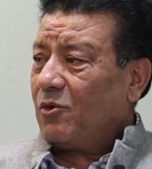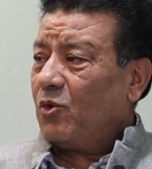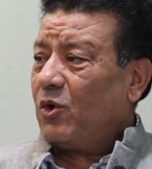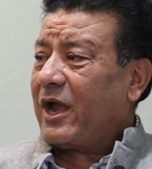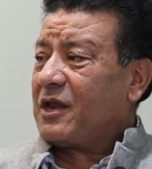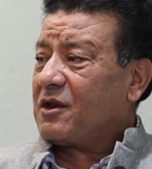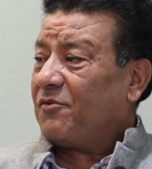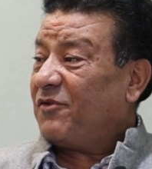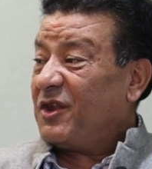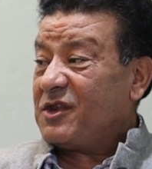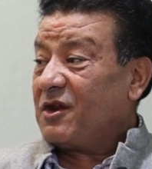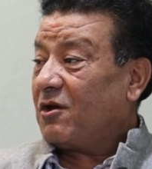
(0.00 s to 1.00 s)
who has a
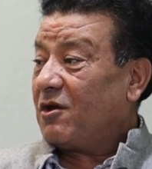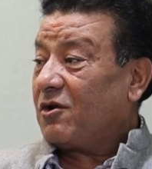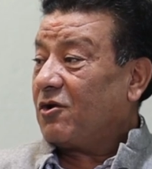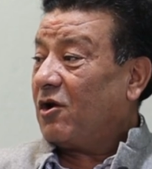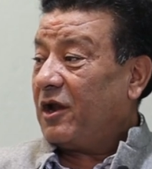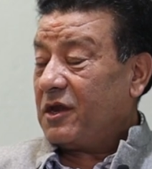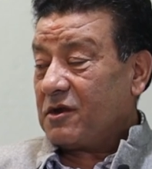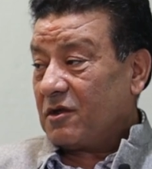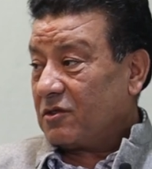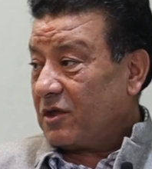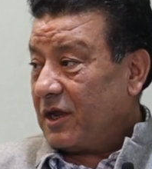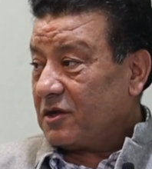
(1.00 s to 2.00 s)
vision or knowledge
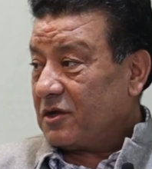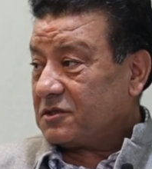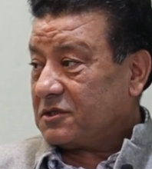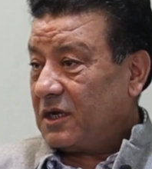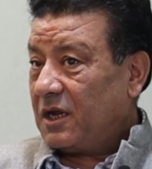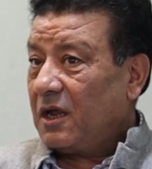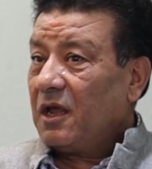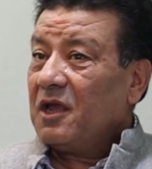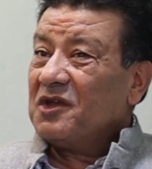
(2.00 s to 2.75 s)
on the industry.